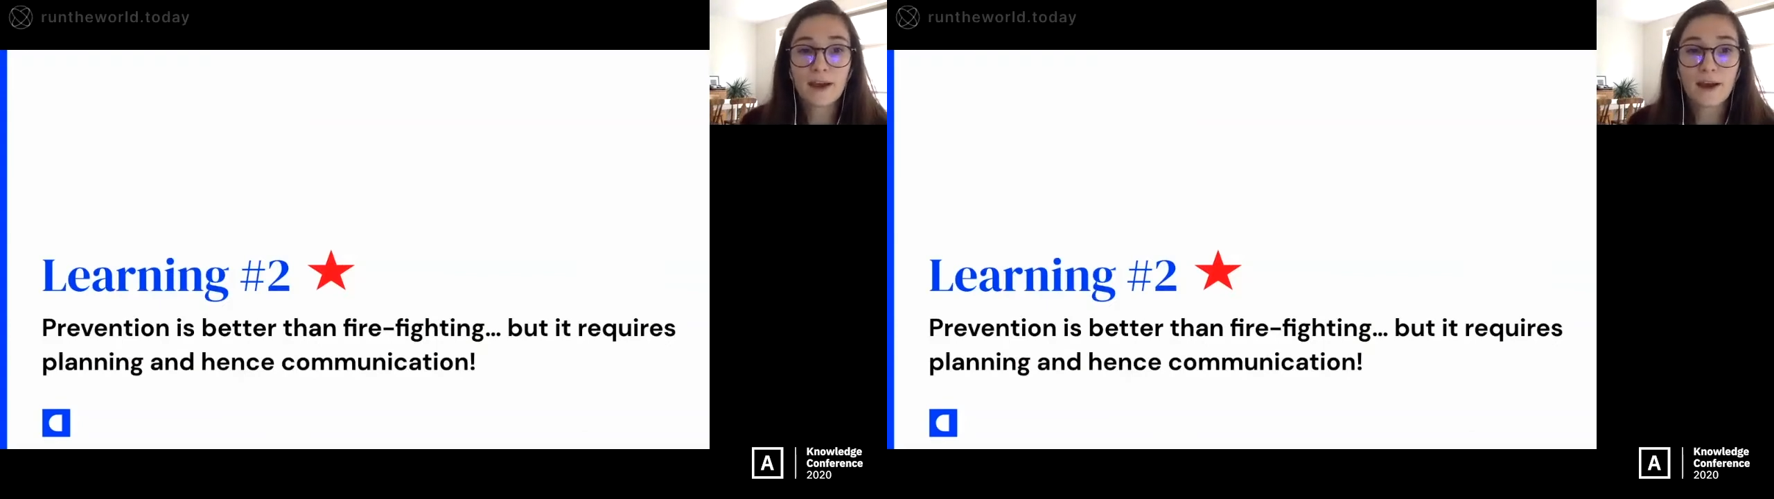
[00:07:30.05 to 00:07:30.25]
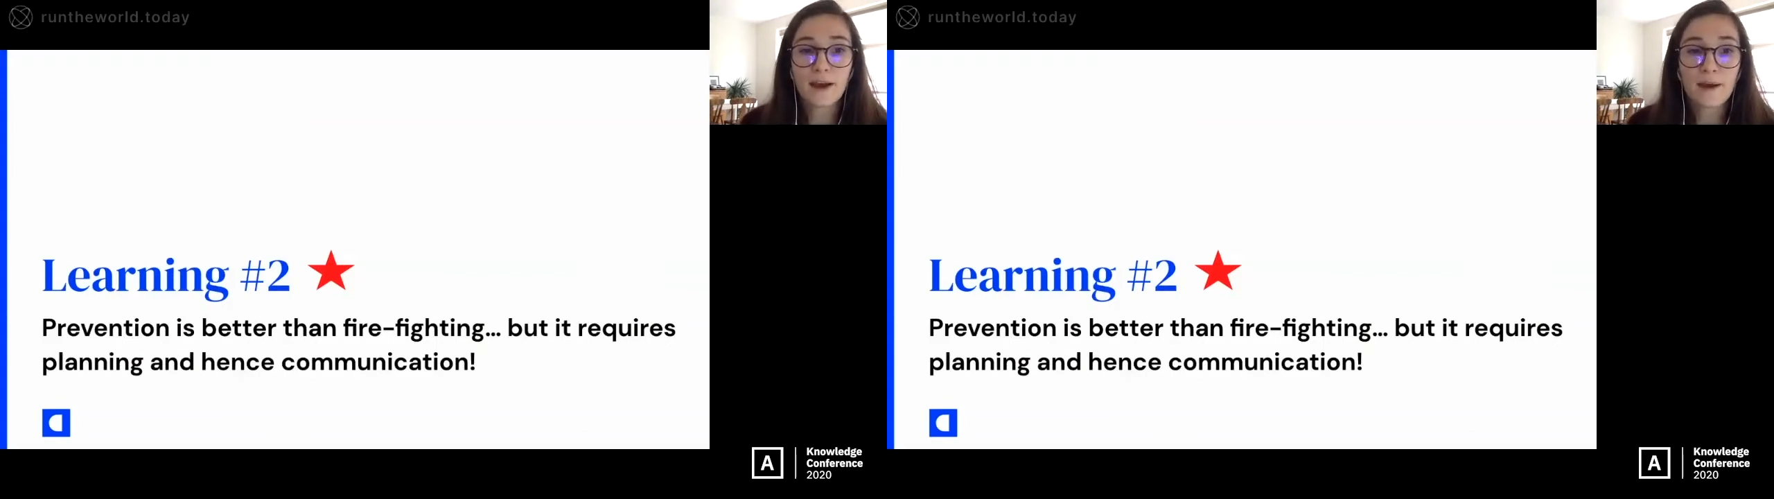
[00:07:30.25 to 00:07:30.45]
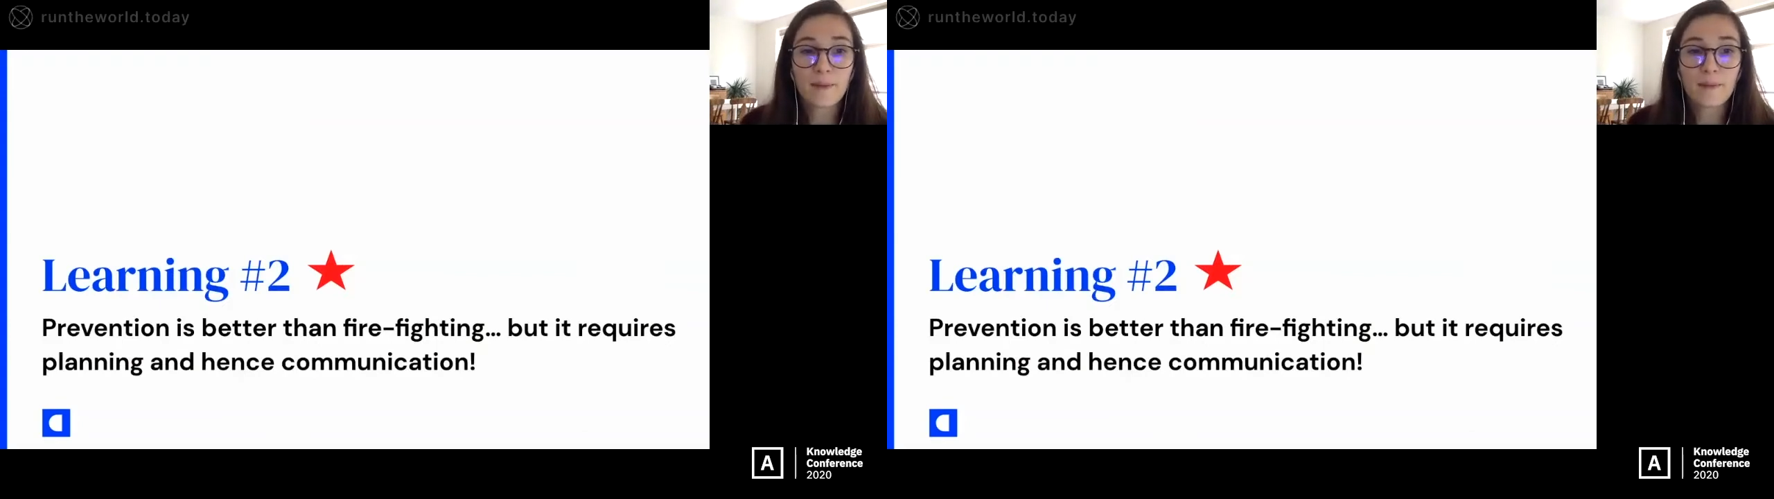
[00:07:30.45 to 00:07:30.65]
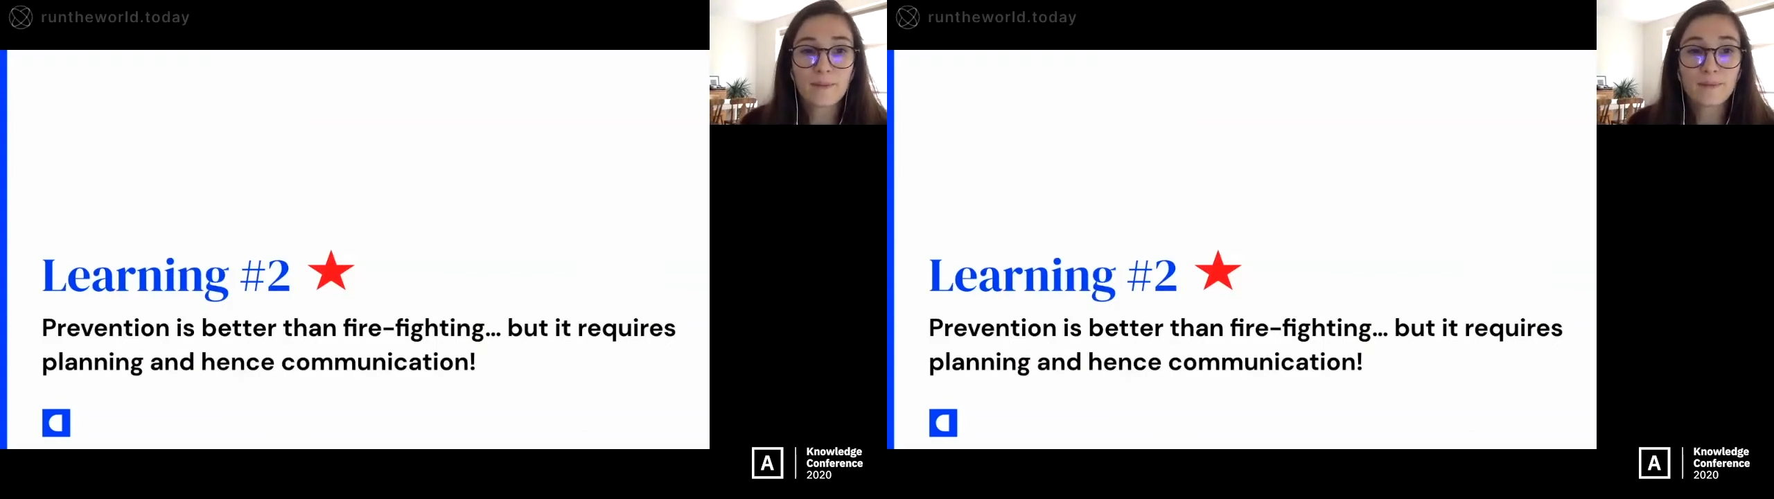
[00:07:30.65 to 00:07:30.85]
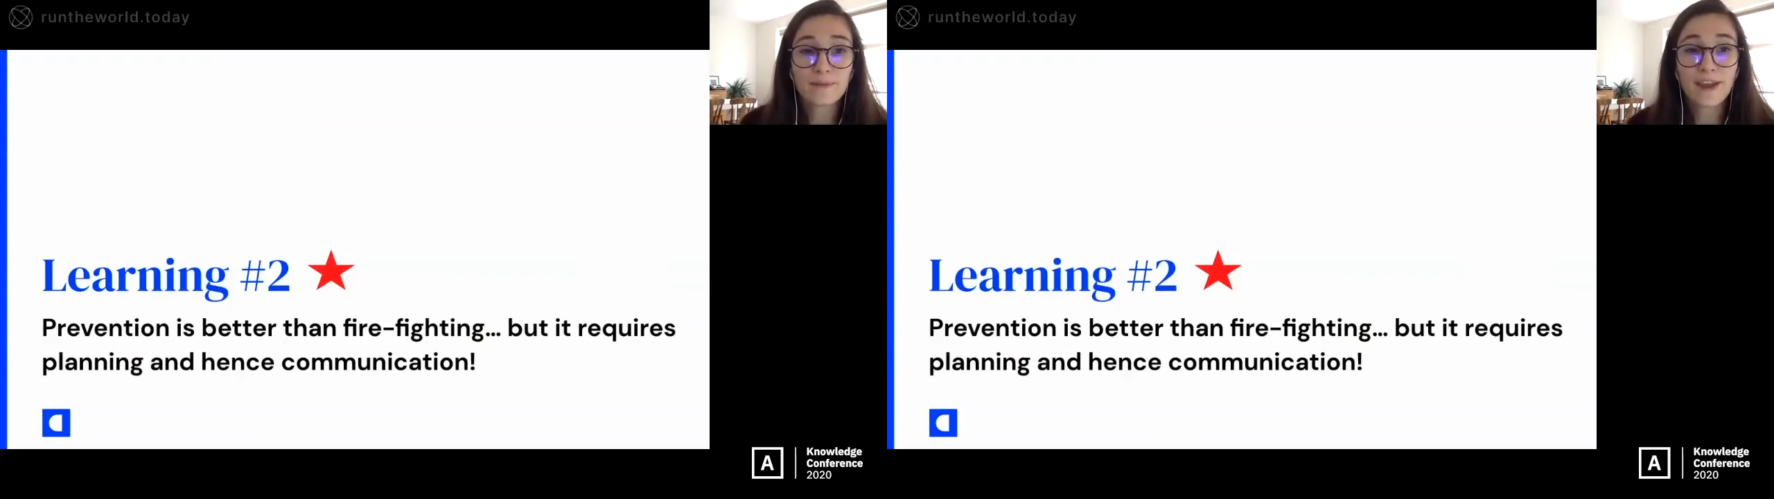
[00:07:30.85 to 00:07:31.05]

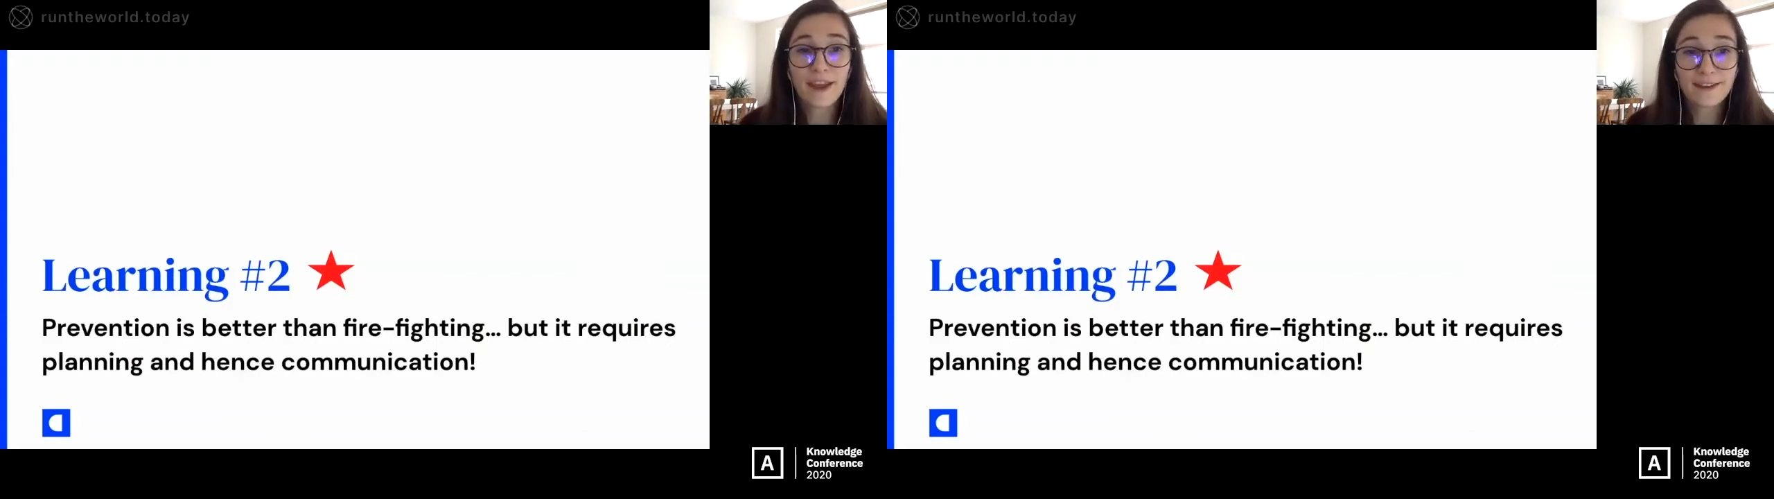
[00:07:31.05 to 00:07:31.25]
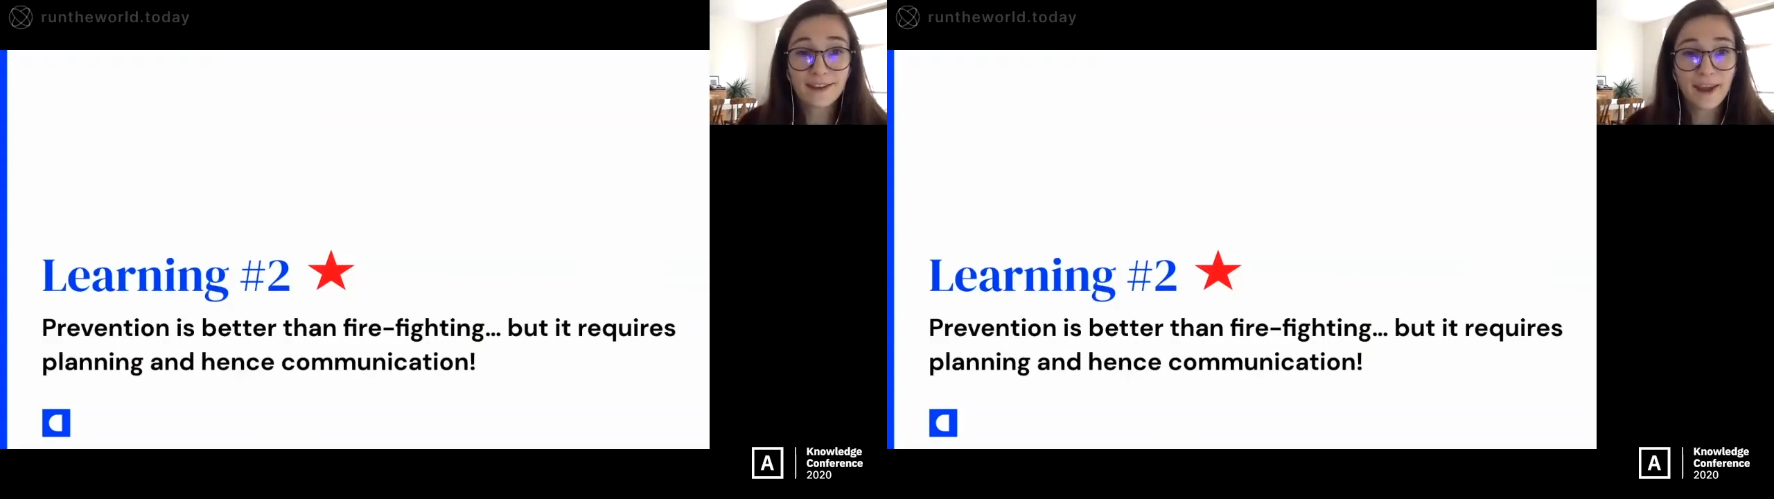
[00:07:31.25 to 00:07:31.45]
then